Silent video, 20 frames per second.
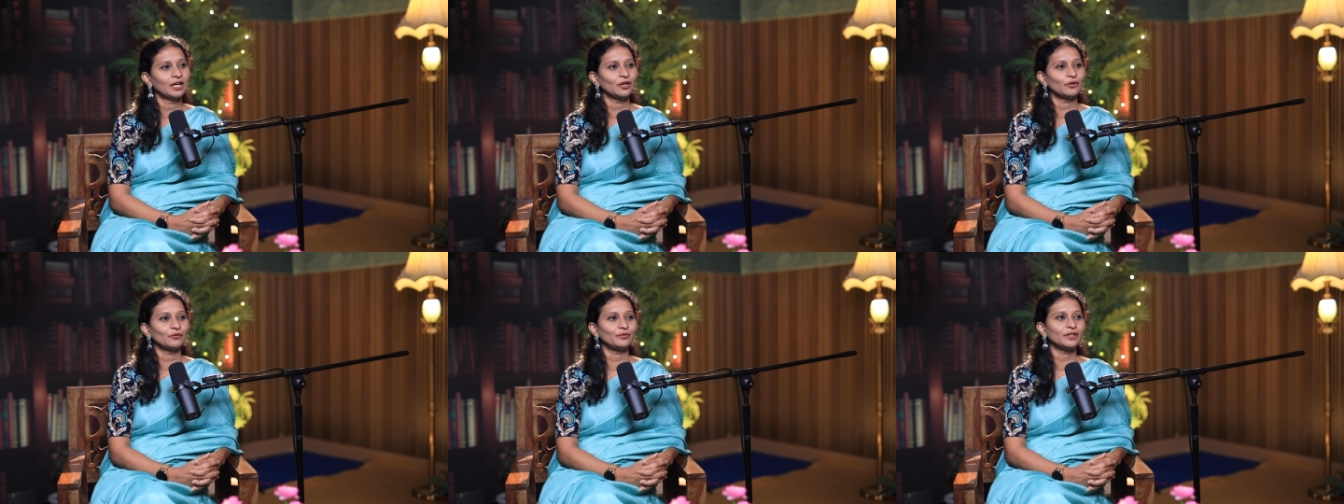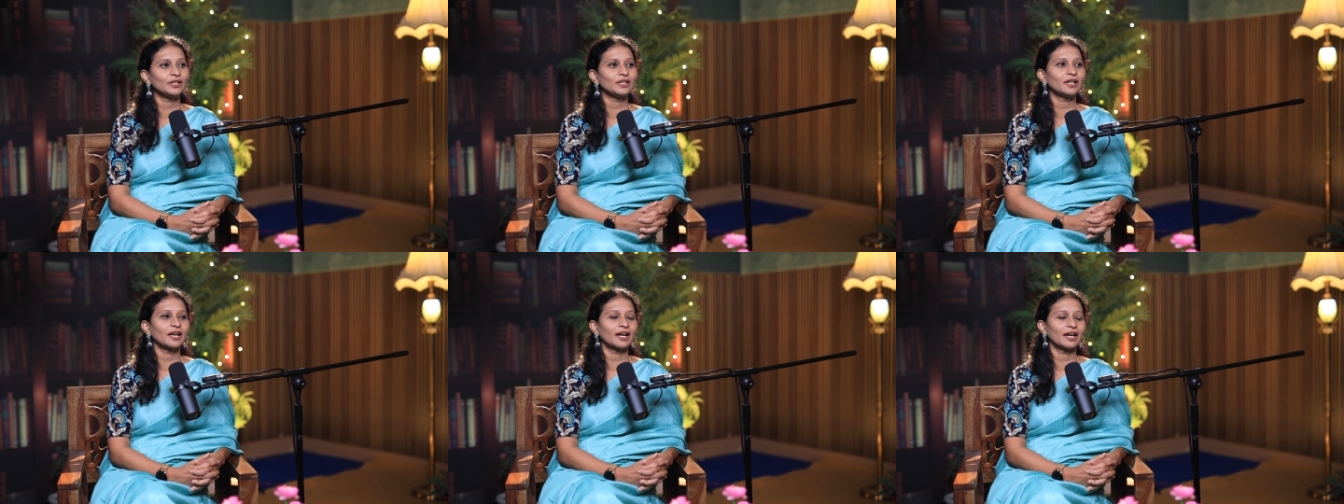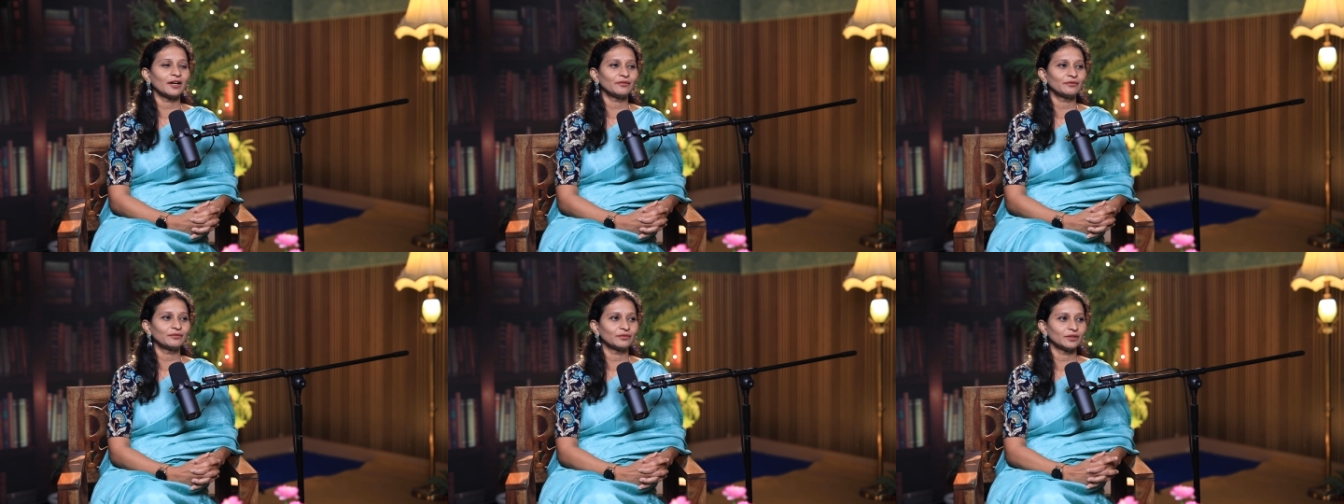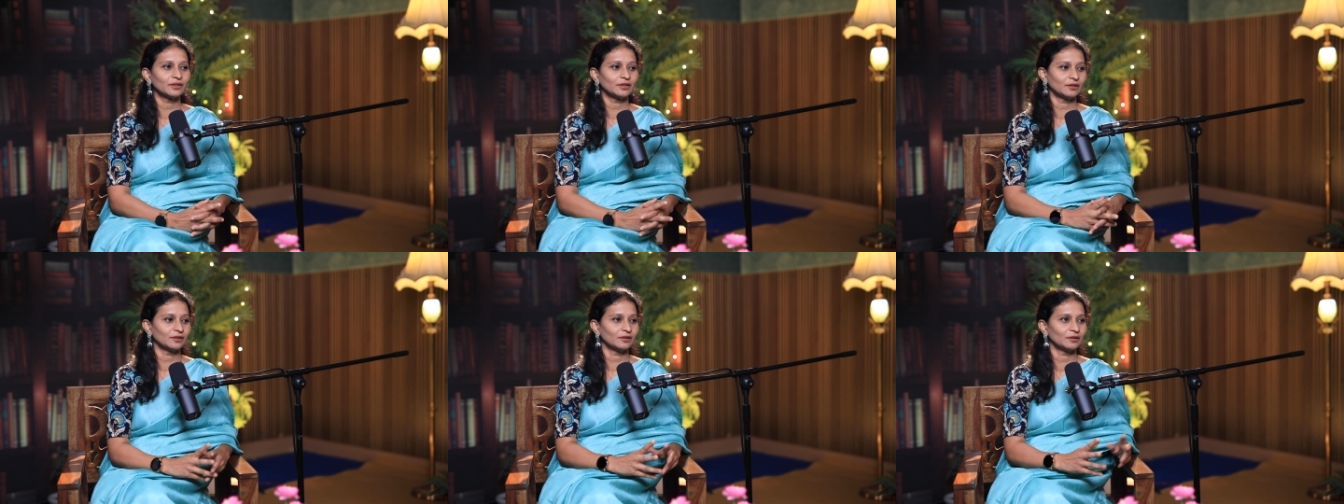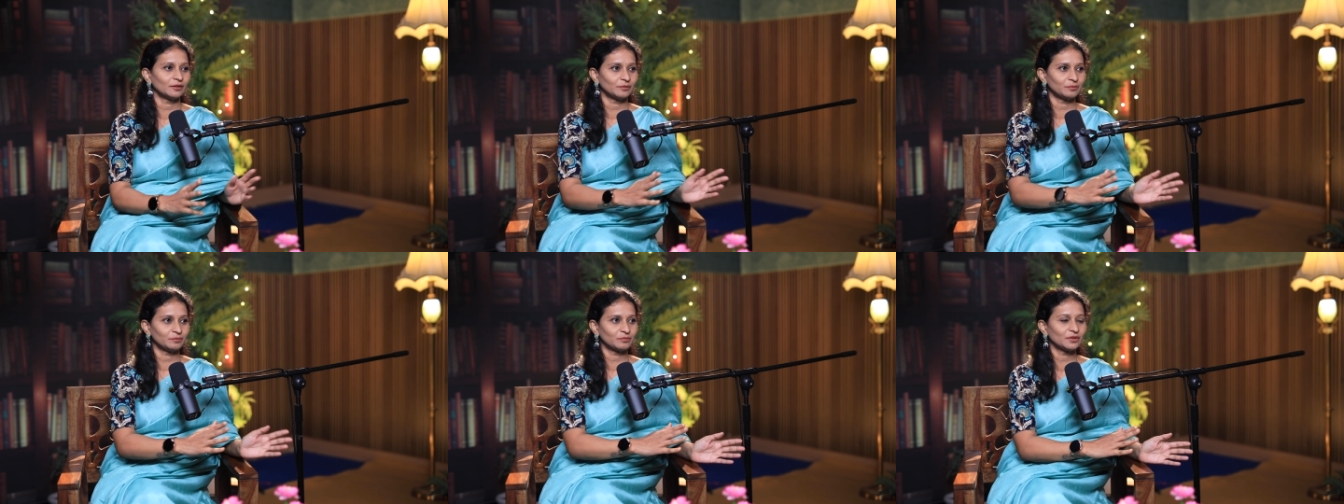We have,
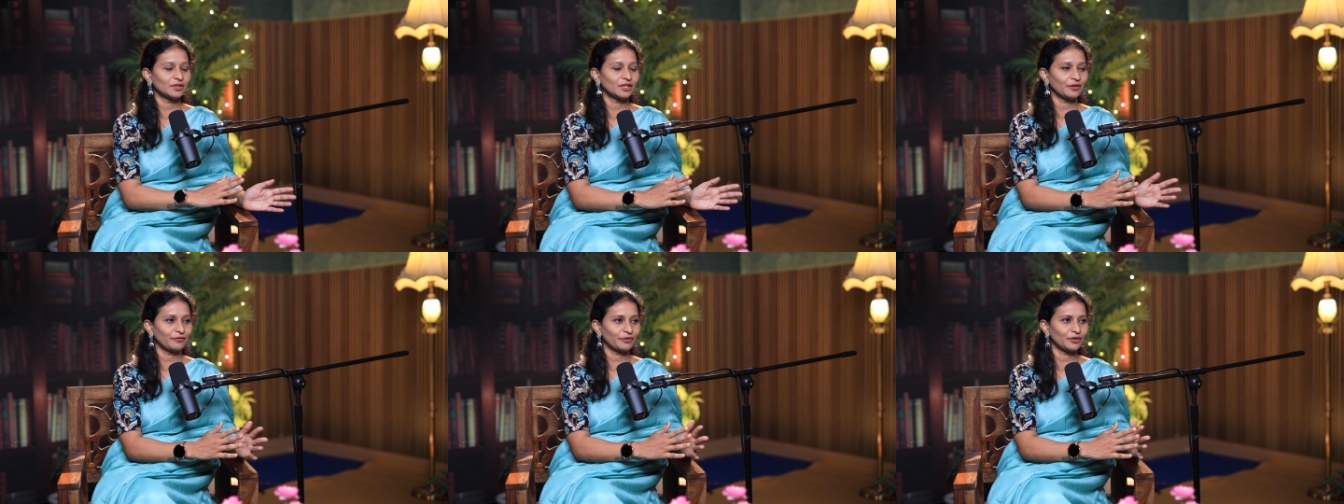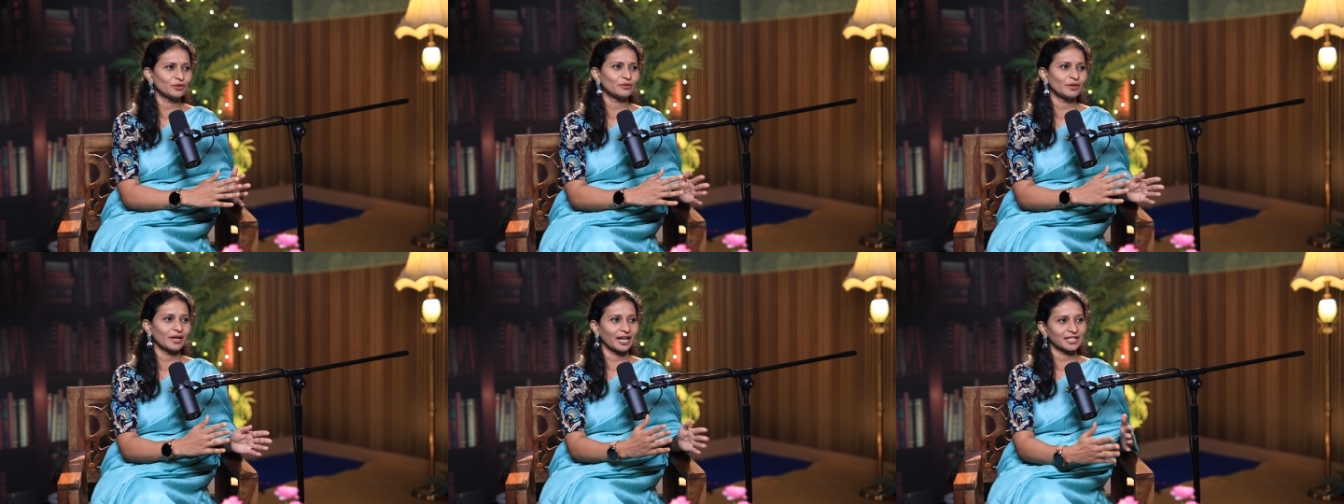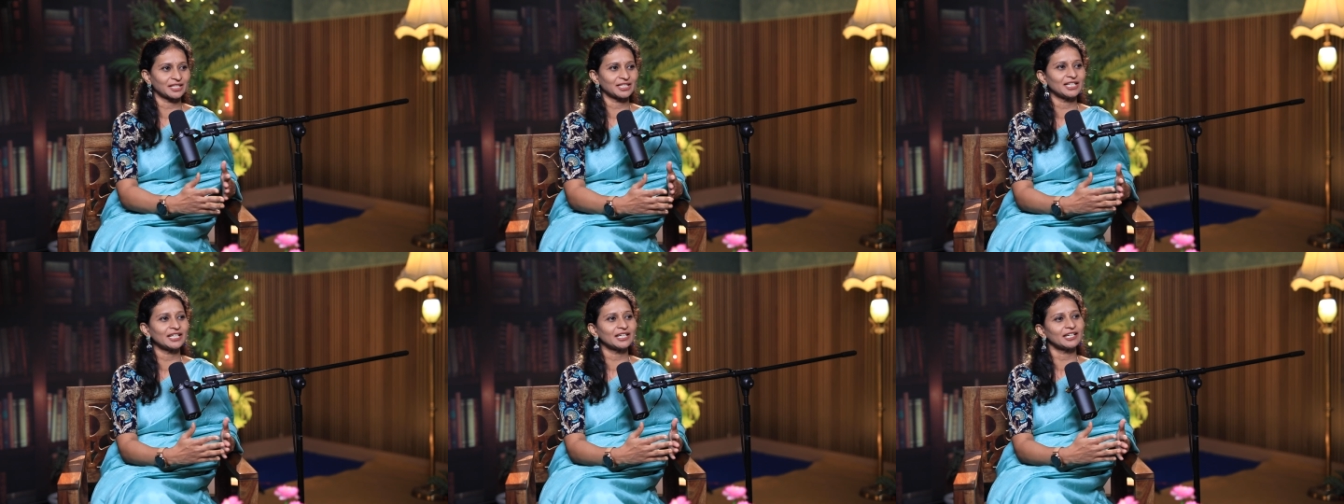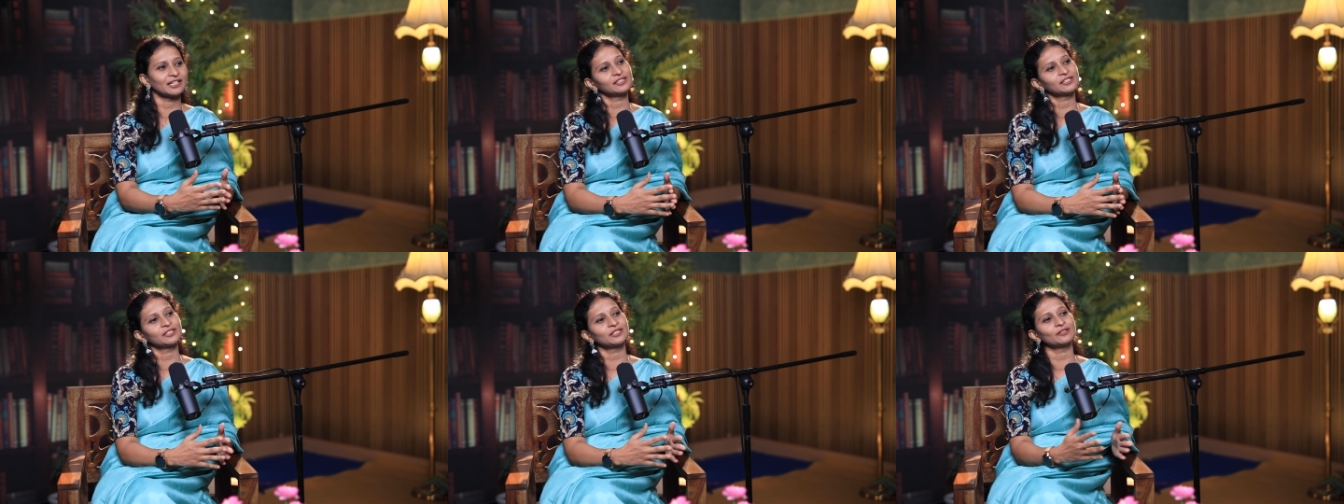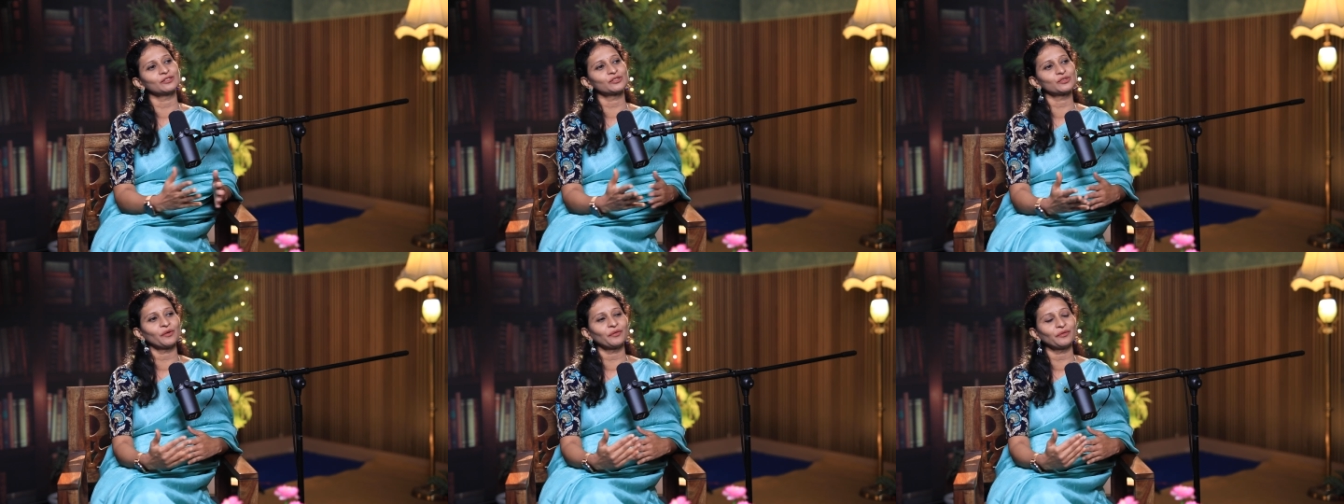if you actually
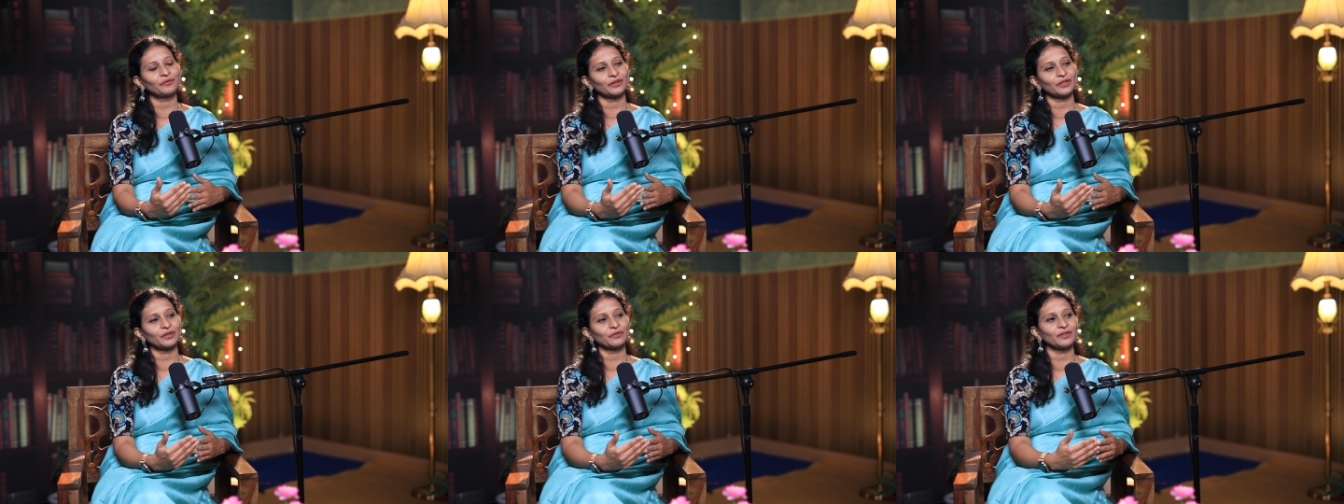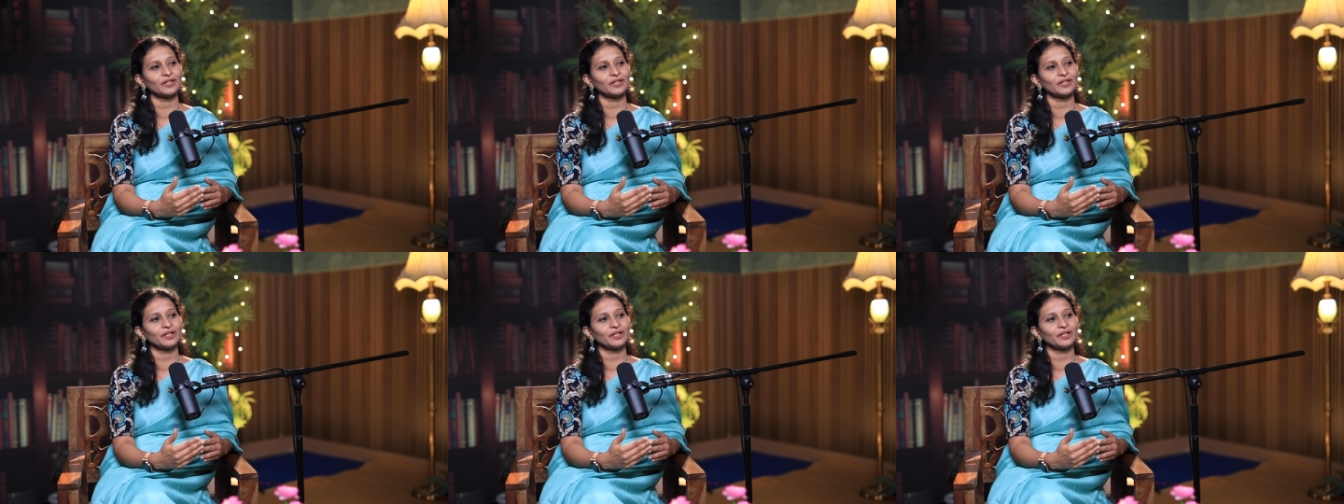consider software,